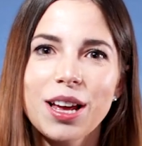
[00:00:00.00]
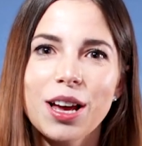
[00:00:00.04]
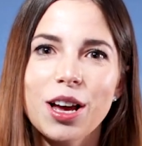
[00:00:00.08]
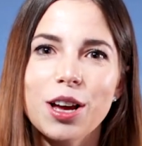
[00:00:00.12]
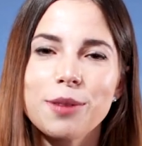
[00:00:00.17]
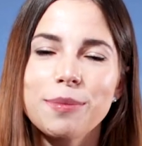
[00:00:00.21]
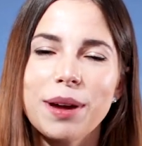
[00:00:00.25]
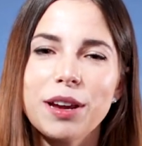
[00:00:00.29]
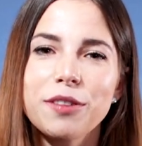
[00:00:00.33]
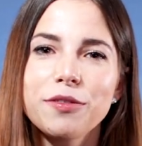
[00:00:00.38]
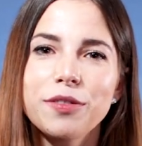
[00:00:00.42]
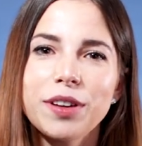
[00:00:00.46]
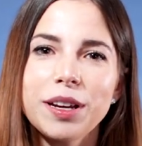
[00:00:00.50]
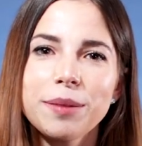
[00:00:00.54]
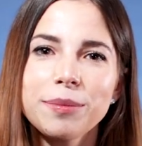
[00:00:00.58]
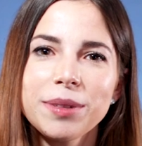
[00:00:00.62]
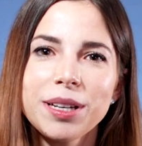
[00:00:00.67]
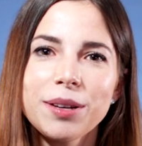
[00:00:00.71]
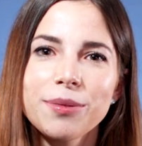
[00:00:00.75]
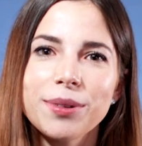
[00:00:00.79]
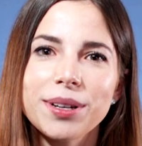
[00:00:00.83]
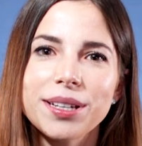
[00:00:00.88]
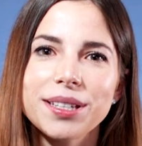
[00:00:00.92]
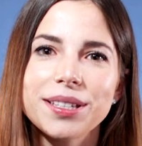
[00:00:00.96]
Uh, my
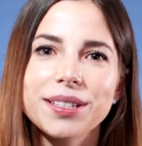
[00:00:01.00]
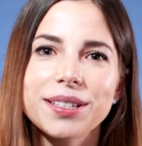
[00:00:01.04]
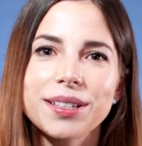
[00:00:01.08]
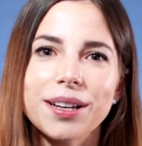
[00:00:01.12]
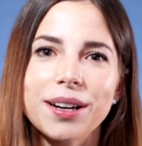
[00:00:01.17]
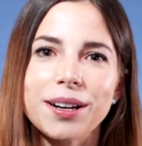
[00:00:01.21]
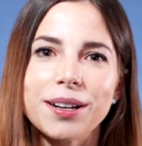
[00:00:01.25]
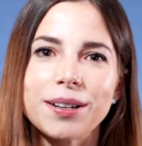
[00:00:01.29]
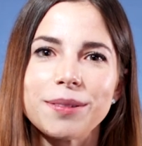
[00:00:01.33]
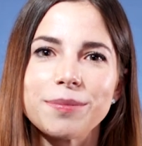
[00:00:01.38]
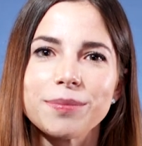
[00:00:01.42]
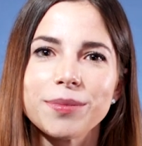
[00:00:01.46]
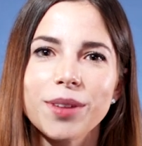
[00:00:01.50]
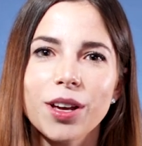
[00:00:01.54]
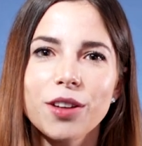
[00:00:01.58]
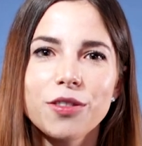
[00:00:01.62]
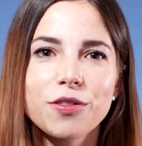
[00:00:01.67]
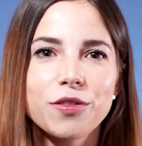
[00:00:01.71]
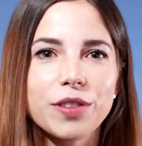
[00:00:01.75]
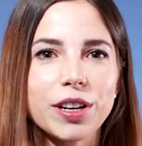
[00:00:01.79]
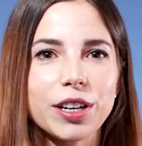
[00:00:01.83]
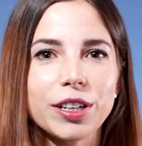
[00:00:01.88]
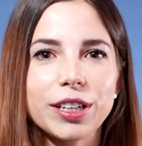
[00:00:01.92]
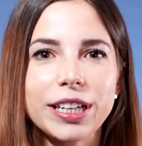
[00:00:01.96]
family was um, not
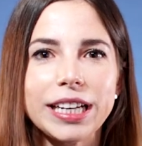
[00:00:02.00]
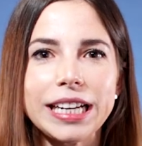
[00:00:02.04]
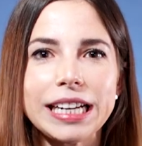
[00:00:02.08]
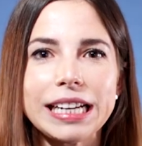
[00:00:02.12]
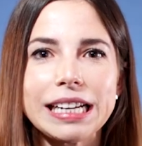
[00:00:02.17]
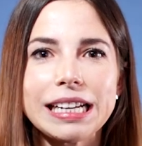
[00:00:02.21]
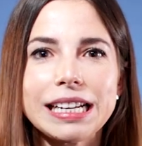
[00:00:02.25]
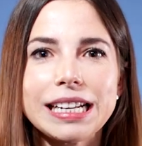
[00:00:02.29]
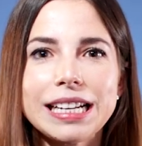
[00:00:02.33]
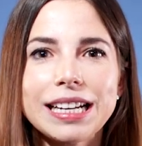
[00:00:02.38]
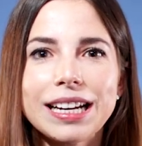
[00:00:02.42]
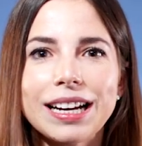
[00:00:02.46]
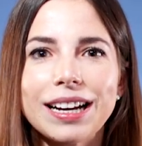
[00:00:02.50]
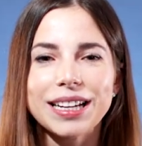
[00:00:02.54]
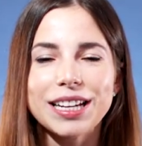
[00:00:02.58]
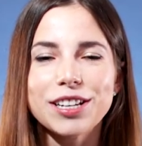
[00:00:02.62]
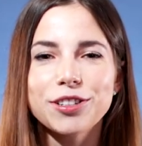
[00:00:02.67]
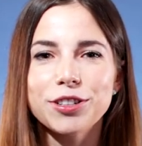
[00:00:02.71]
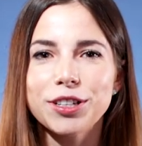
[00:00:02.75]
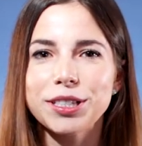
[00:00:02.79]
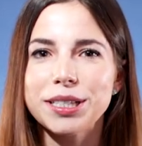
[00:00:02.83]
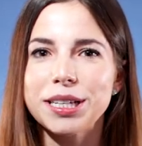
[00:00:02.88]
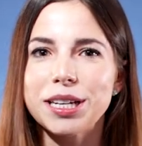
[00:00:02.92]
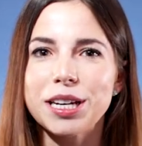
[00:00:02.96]
very
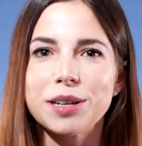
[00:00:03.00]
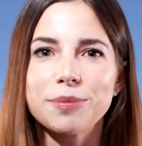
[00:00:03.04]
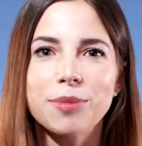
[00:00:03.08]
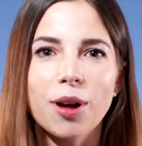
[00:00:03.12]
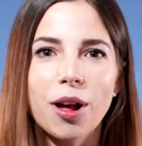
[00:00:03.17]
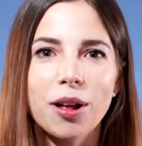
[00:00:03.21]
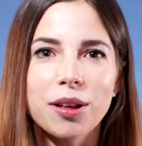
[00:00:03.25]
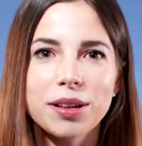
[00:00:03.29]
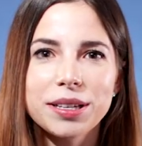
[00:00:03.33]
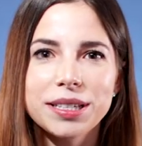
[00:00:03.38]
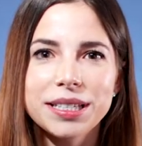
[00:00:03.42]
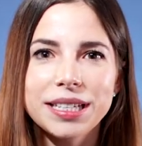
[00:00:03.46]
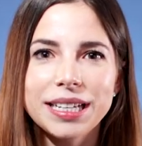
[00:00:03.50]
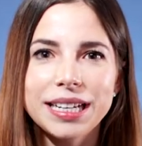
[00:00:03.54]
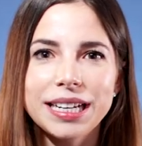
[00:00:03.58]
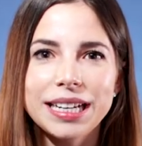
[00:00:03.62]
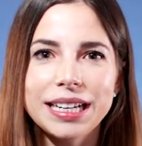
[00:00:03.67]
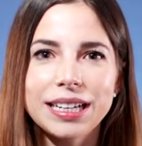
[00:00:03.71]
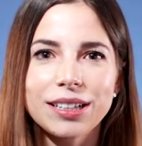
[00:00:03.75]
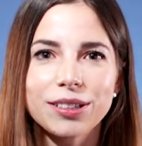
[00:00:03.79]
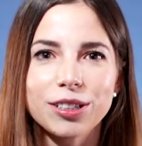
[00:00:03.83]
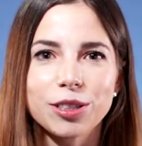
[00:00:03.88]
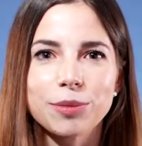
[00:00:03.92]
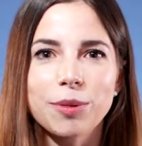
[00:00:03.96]
interested in
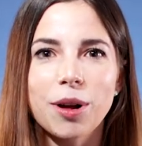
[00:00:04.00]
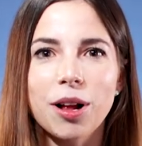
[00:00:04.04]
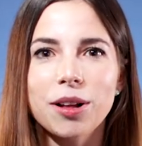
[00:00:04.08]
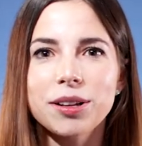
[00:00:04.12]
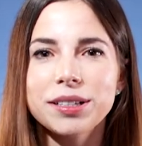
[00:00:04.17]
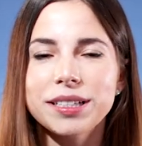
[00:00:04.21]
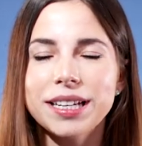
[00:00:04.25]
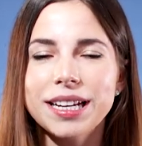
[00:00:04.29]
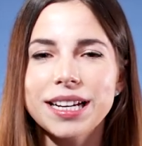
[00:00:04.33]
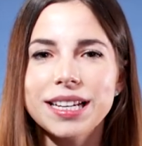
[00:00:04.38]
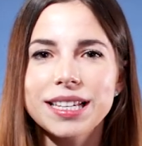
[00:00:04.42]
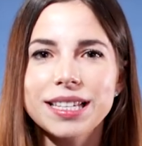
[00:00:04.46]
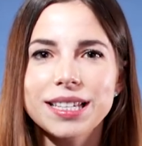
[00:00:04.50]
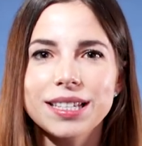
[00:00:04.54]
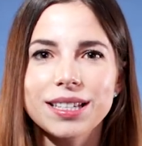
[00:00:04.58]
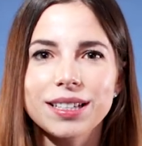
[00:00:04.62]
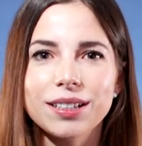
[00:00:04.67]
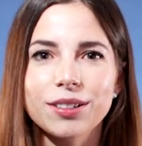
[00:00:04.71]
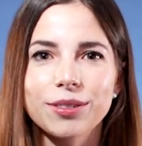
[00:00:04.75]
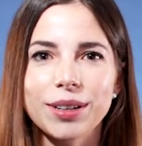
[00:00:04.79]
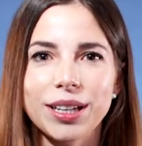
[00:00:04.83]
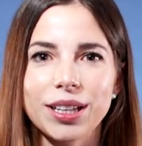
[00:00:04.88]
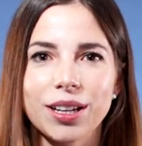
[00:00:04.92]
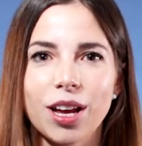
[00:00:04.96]
policy or politics
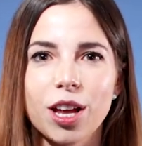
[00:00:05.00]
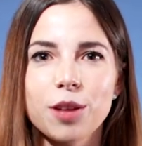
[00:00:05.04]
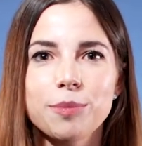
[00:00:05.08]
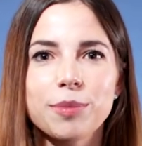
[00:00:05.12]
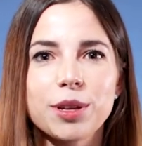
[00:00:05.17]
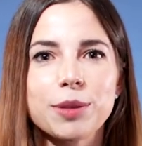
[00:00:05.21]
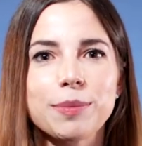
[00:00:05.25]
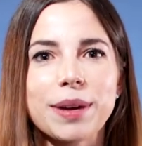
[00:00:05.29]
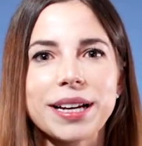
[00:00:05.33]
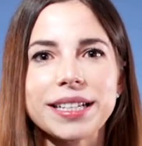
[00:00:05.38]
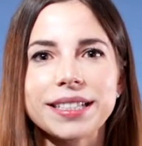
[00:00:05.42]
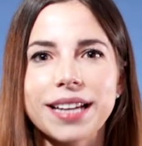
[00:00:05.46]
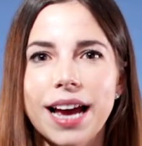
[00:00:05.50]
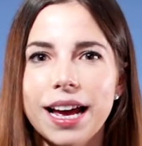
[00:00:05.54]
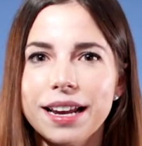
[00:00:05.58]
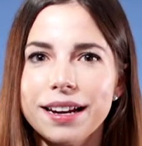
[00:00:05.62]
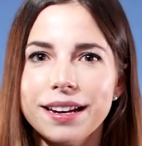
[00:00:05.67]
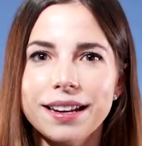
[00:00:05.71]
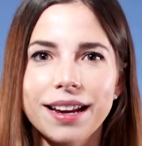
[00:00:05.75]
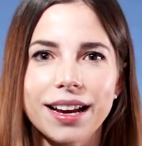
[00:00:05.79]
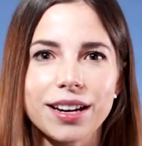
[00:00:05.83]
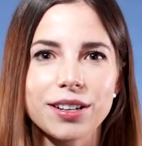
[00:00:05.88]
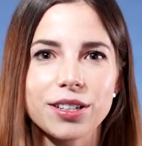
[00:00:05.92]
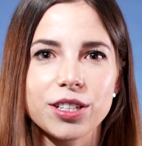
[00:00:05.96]
or whatnot, but my dad
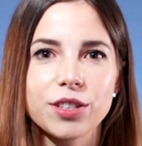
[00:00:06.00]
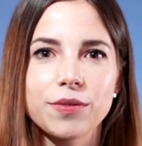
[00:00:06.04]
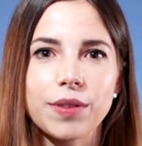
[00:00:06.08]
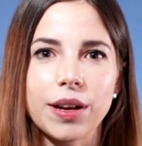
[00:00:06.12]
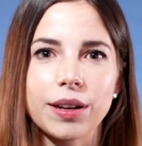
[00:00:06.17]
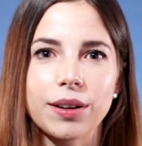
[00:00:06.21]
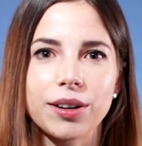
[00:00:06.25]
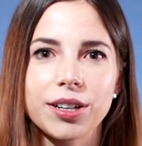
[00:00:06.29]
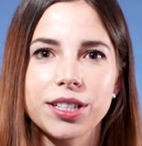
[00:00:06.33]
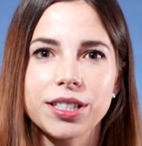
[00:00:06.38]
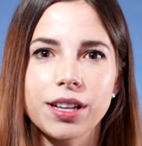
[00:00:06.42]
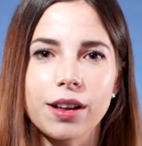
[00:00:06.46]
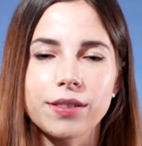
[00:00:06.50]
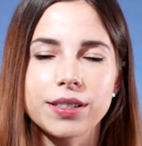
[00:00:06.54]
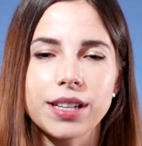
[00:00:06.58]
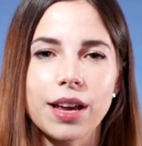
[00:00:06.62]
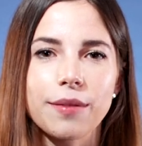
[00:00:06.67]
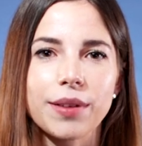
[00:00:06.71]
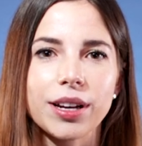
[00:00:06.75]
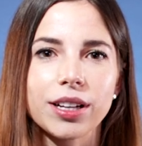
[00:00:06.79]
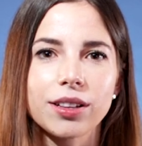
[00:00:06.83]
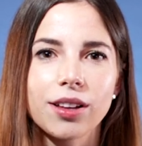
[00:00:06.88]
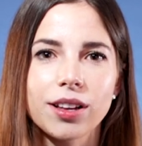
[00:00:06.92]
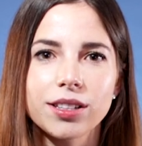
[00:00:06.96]
and I just found ourselves
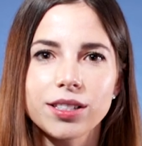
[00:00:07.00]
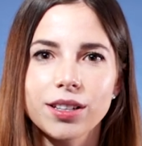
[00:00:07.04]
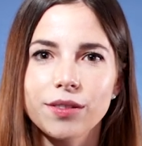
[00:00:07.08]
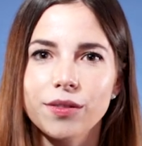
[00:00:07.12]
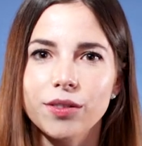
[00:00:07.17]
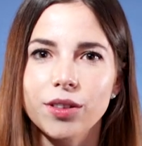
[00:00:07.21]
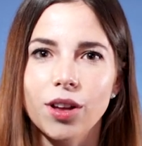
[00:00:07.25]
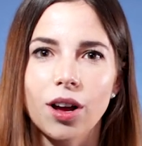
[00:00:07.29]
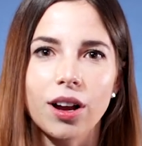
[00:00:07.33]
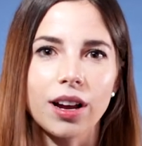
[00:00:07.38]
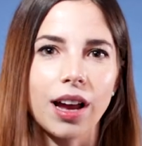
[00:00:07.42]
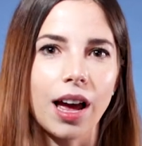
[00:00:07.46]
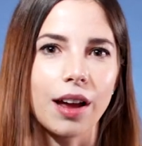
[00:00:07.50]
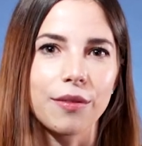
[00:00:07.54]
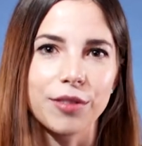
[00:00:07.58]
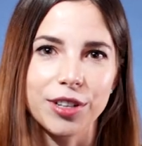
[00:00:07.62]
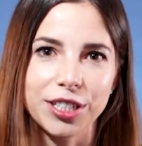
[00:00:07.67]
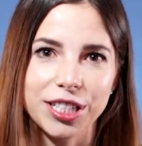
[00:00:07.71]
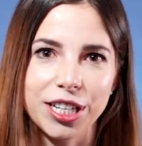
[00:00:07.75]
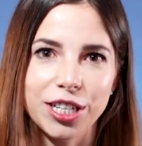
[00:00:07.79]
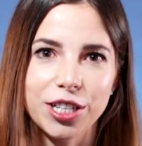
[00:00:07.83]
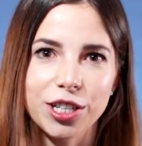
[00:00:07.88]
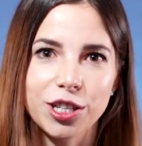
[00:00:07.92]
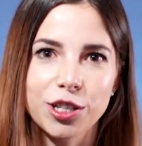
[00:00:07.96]
having lots of long
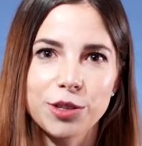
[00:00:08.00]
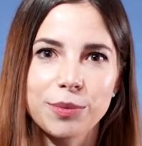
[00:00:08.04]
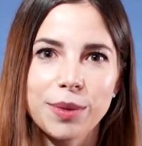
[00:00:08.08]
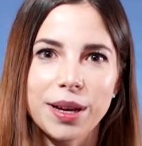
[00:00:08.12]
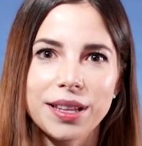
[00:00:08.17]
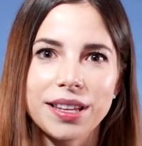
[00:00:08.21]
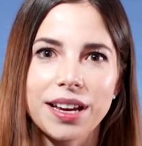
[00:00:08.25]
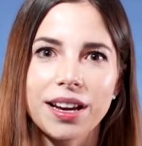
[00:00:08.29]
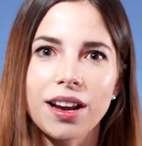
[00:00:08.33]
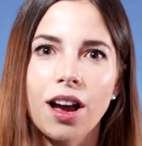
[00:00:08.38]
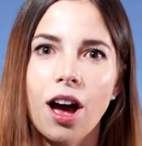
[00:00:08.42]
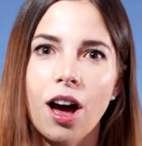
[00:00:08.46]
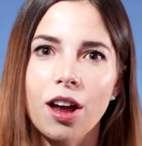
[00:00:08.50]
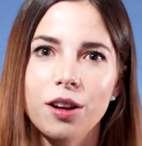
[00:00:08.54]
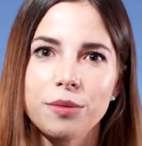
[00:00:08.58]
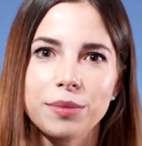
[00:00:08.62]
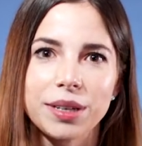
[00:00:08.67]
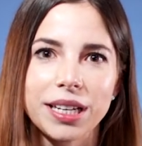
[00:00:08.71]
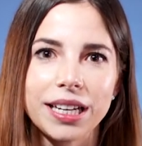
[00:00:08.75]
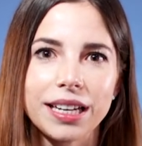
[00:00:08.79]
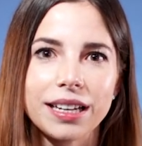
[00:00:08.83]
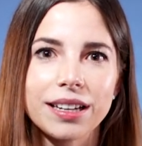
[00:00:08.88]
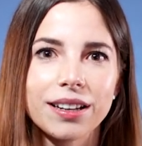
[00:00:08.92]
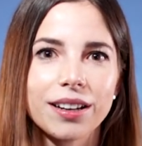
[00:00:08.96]
conversations about the
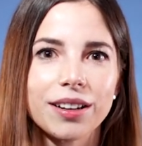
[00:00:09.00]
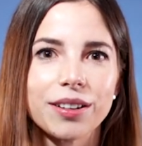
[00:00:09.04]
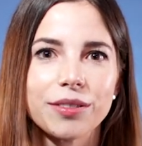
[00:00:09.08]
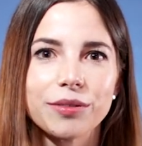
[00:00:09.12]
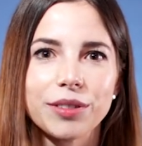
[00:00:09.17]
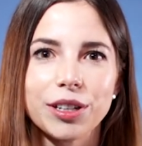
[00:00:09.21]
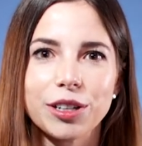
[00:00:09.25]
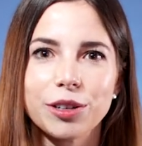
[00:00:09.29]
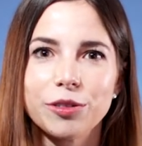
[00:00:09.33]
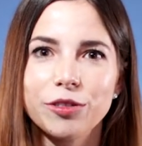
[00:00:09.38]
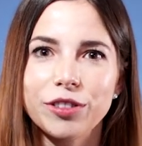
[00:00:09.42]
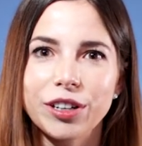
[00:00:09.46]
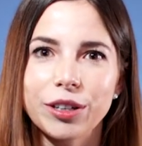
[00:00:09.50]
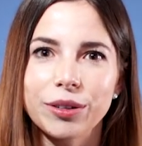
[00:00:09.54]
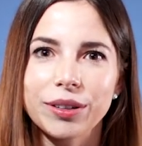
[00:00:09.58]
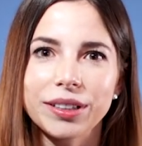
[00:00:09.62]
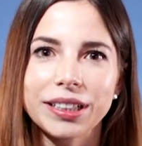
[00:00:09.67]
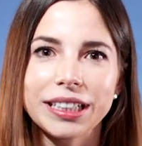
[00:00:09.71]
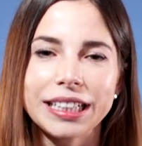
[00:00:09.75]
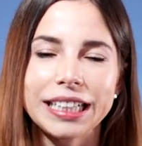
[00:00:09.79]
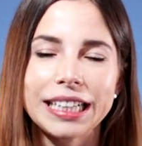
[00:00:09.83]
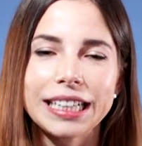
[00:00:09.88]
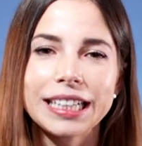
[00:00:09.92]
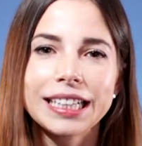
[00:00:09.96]
economy uh, very
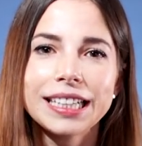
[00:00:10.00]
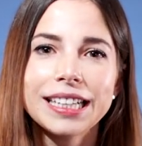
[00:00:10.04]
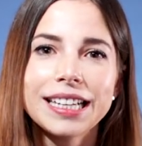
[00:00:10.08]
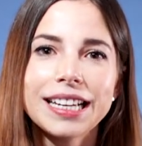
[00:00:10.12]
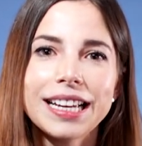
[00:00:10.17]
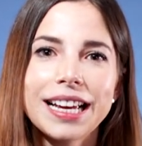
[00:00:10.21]
frequently.